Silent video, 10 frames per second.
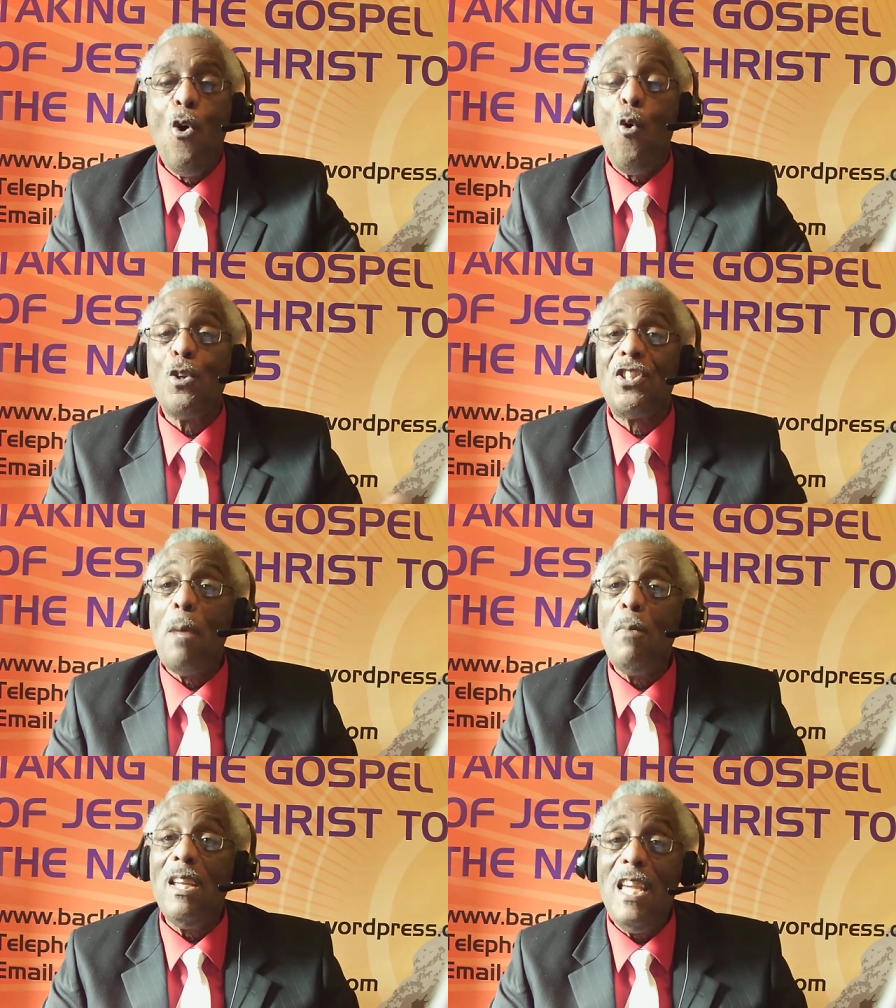I would
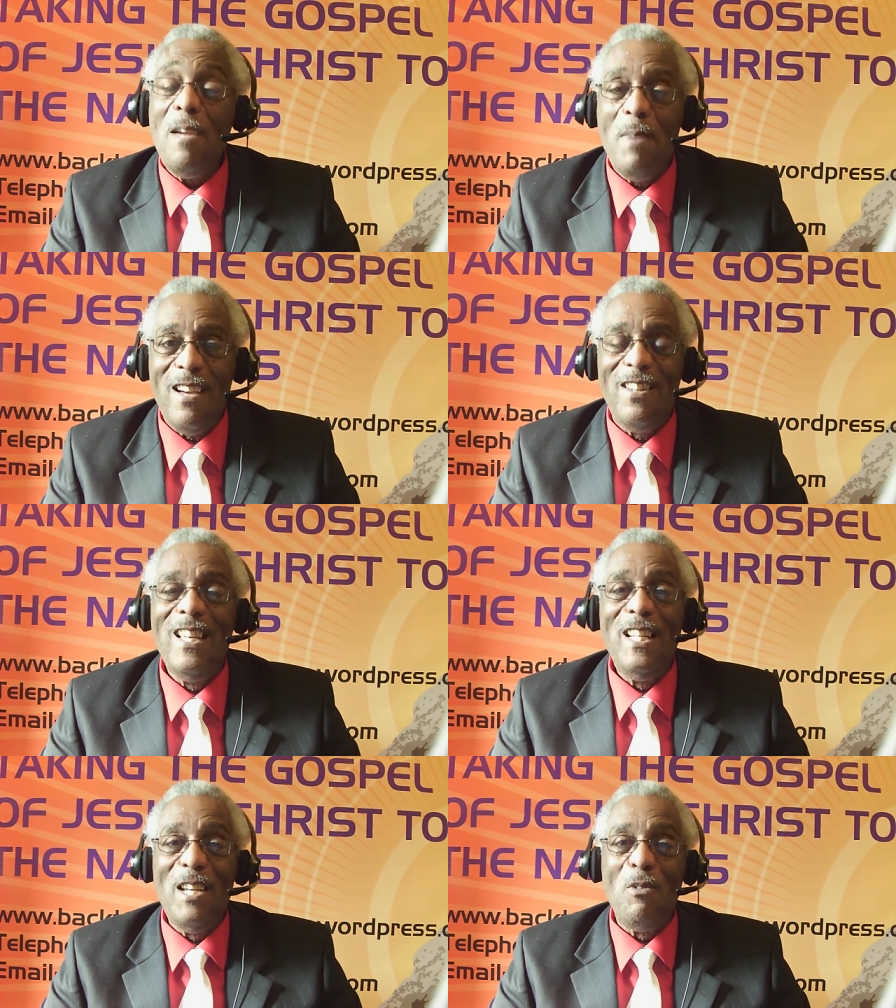like to invite
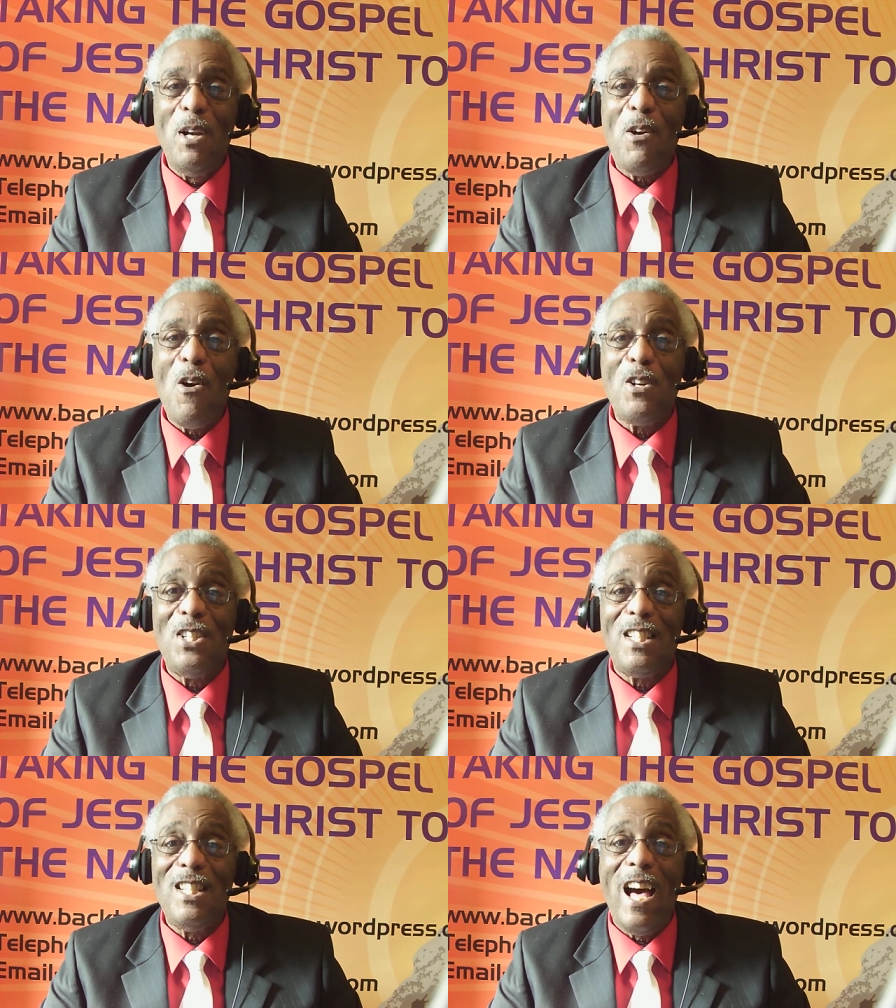you to
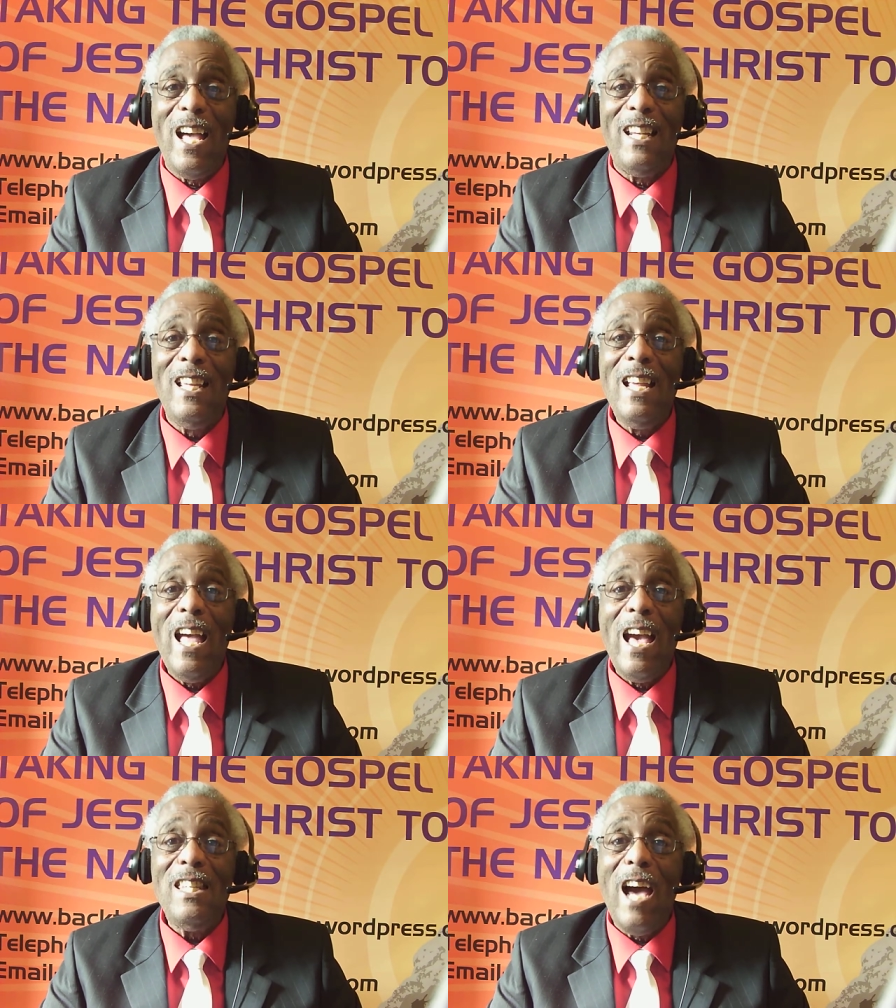contact me
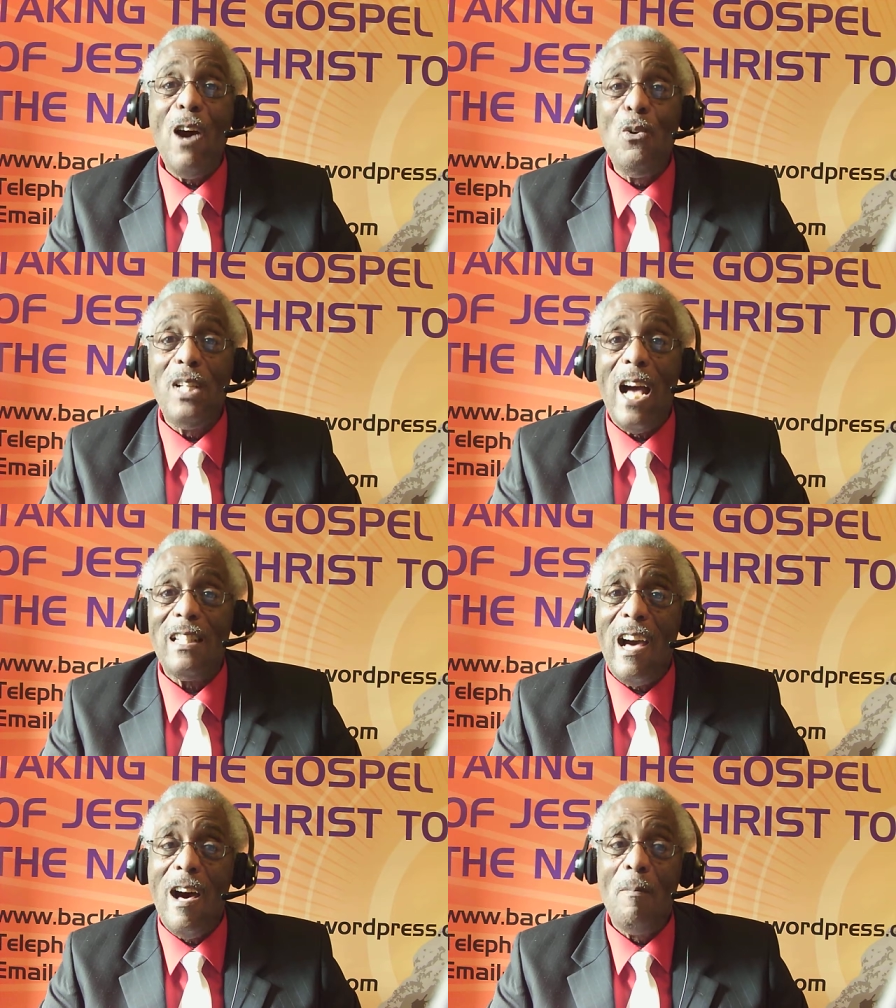for more
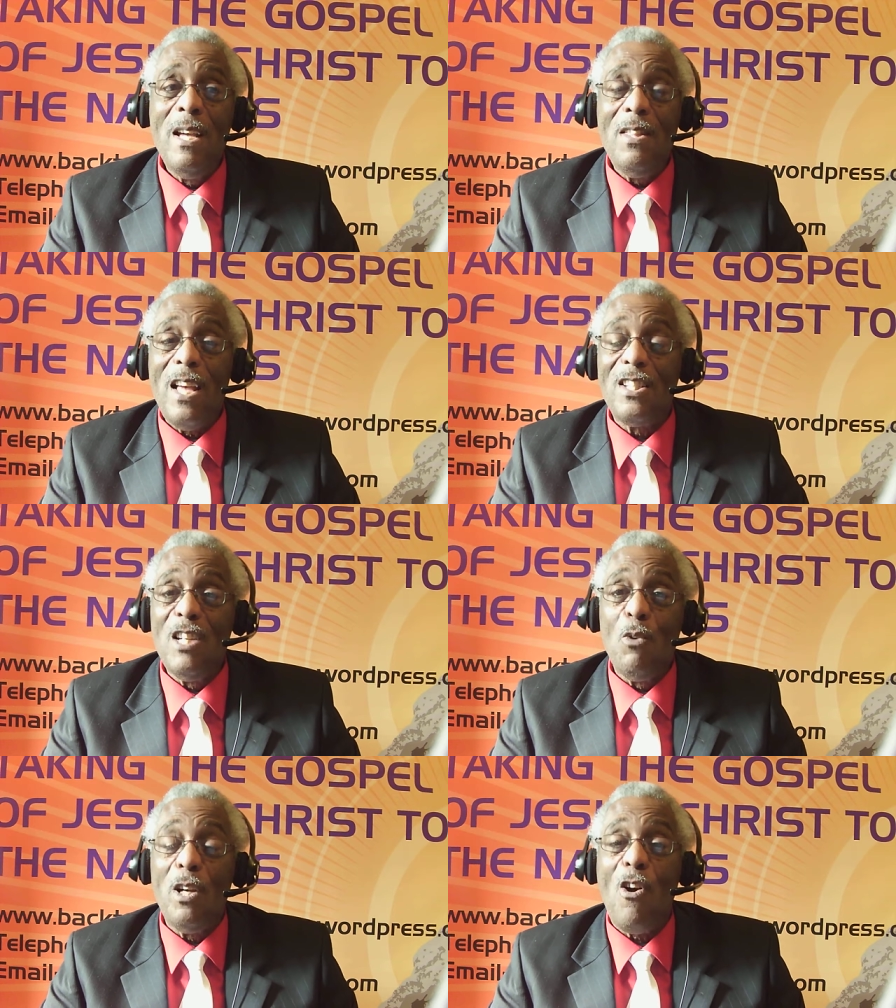information
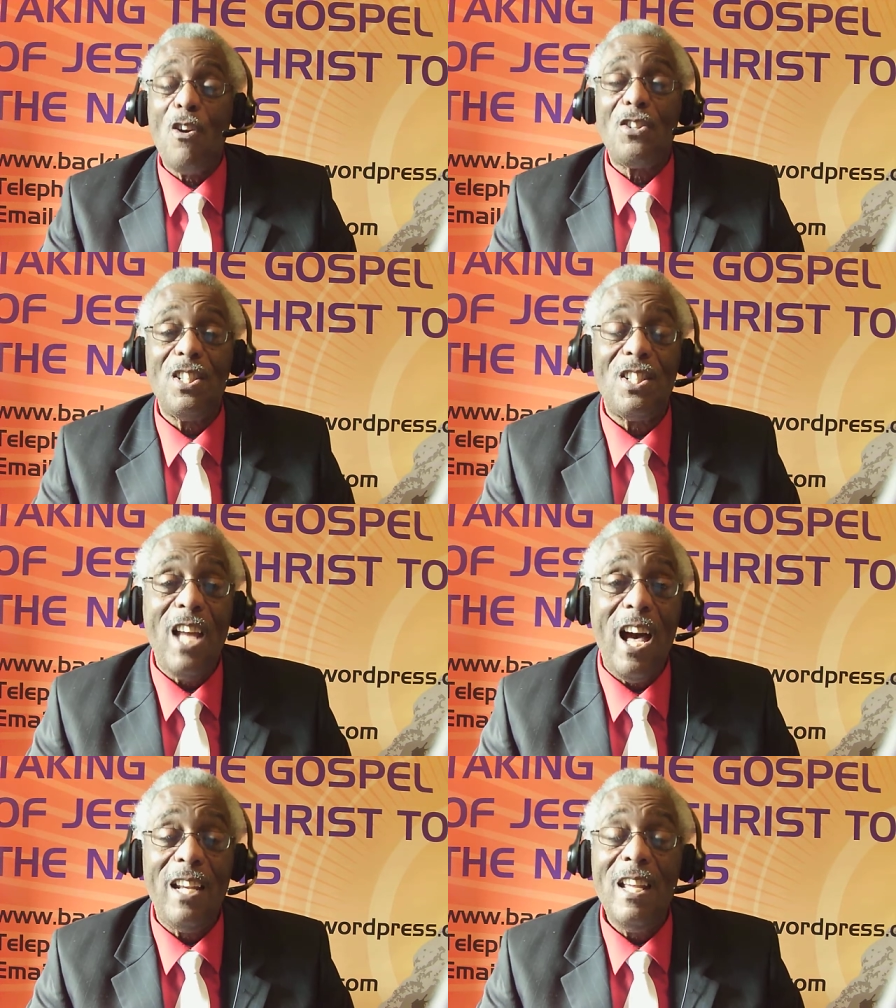about the Paul
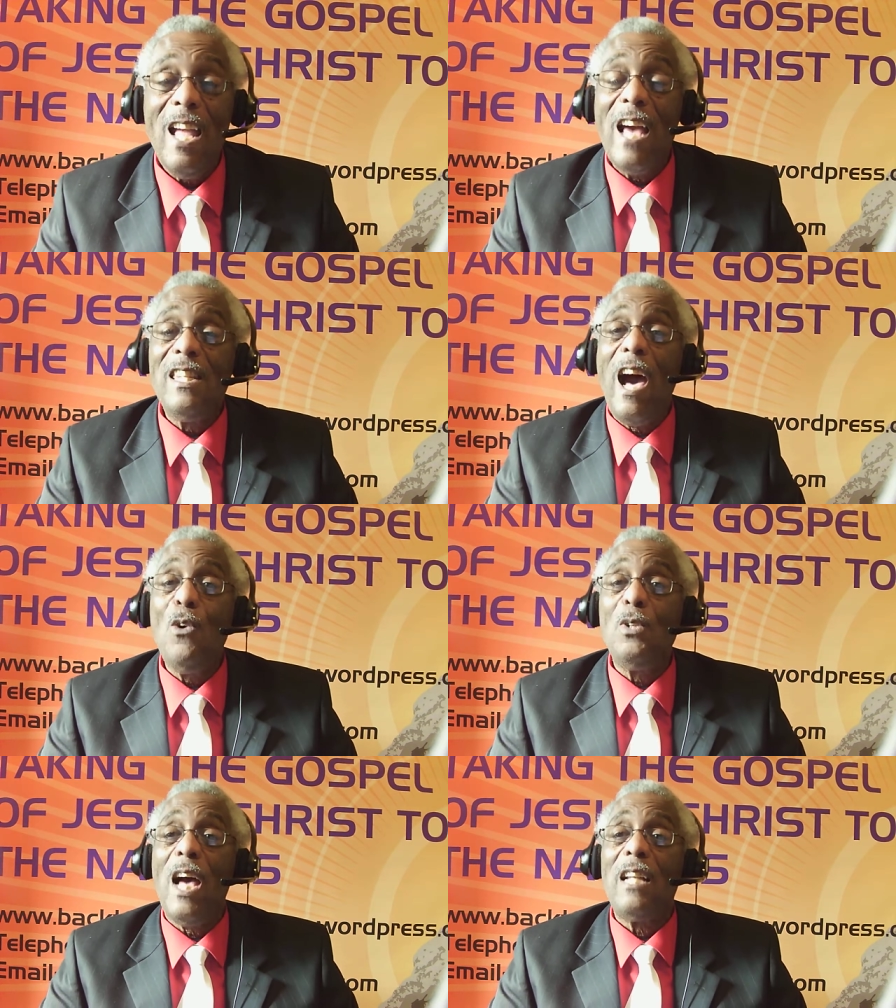Begley
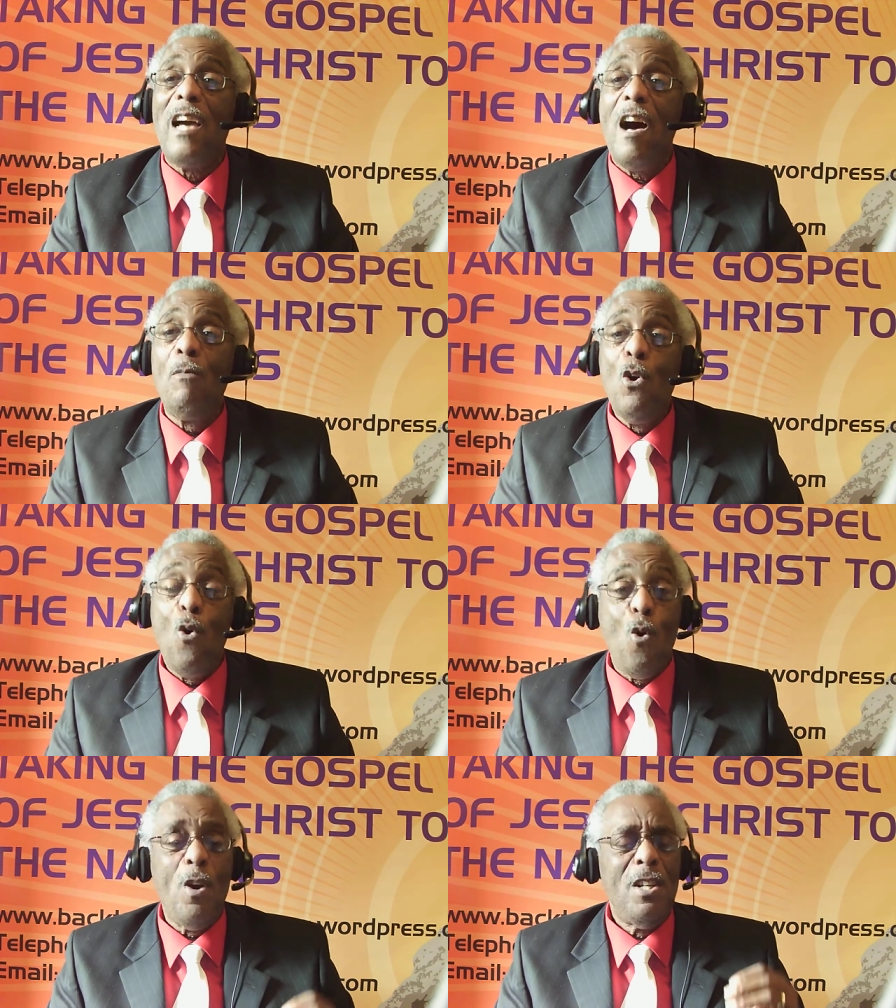School of
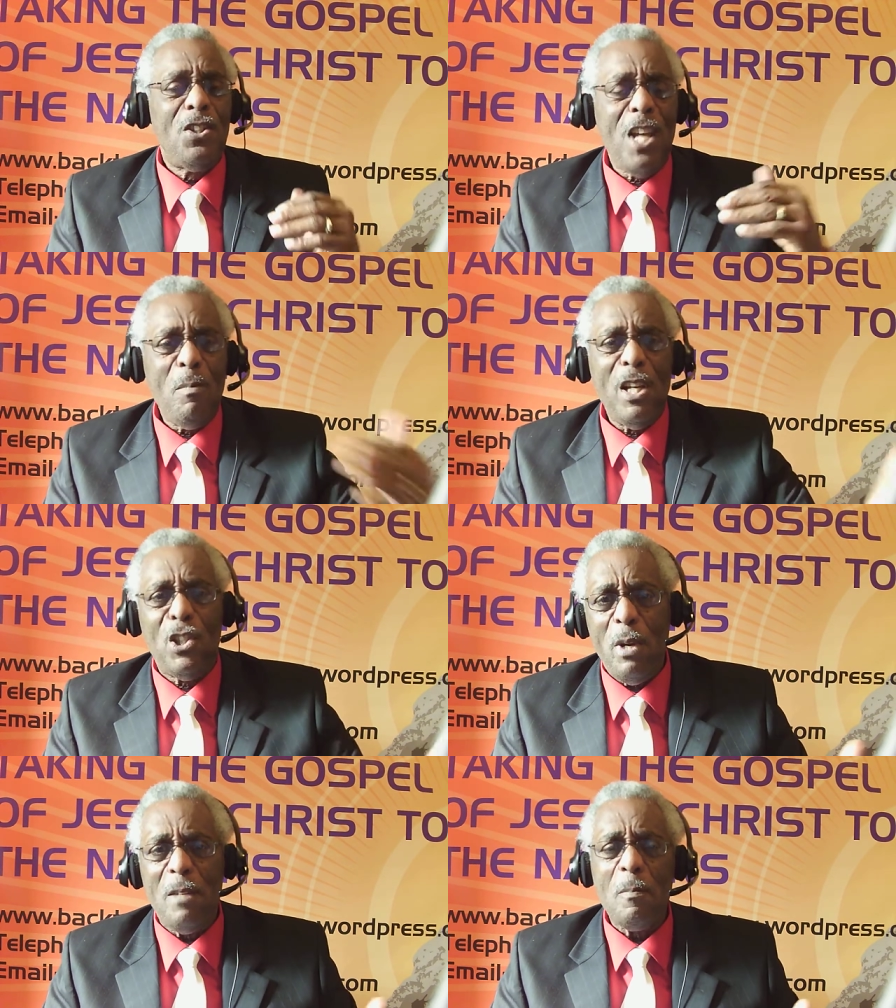Prophecy or